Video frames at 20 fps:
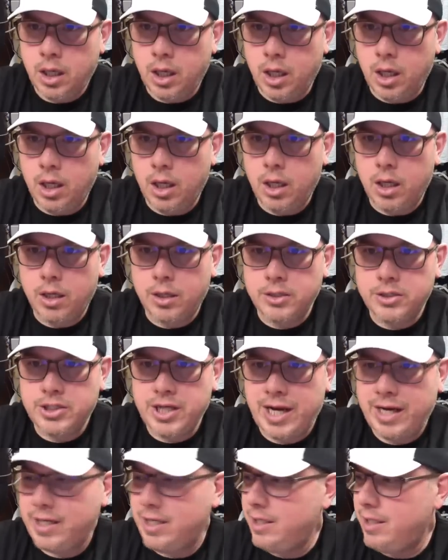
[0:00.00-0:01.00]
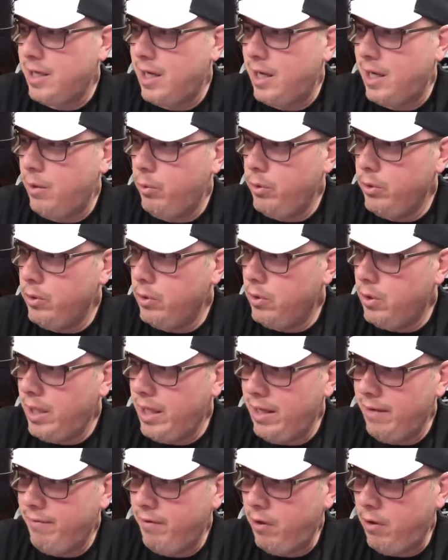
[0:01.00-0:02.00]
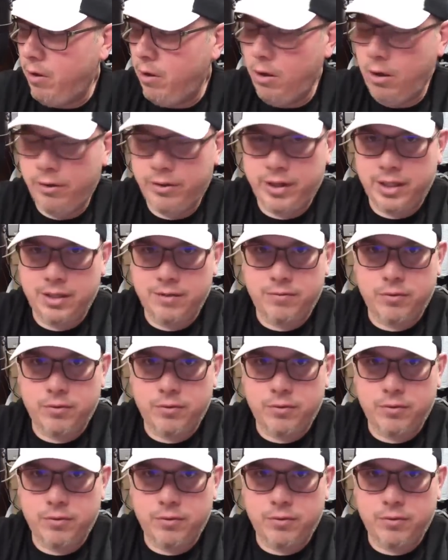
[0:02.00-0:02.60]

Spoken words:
Jackie, I will have all that